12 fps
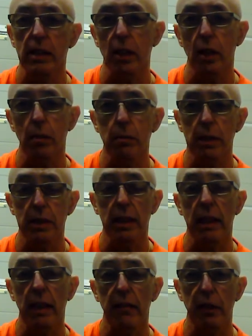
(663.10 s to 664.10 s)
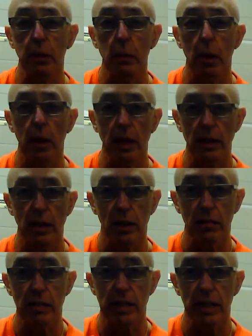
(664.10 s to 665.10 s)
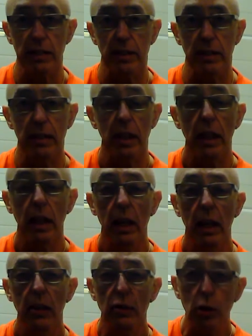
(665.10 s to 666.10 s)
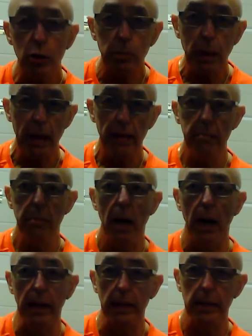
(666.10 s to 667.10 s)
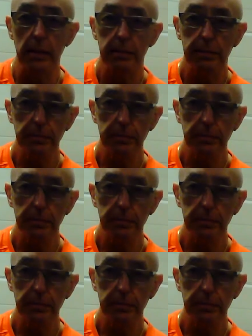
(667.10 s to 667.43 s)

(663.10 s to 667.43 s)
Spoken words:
at home to see if you are insulin resistant. Just bear in mind,